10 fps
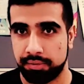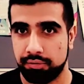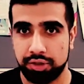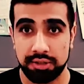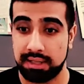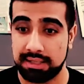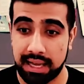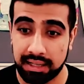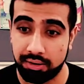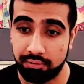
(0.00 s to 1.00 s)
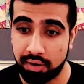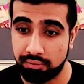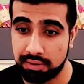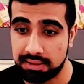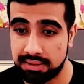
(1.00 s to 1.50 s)
which is exactly
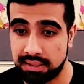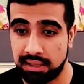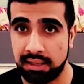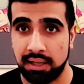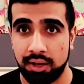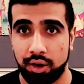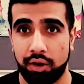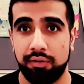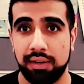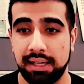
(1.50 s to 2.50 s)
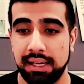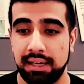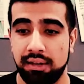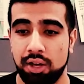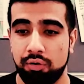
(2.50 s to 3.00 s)
what we see over
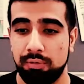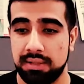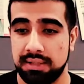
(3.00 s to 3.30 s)
here. We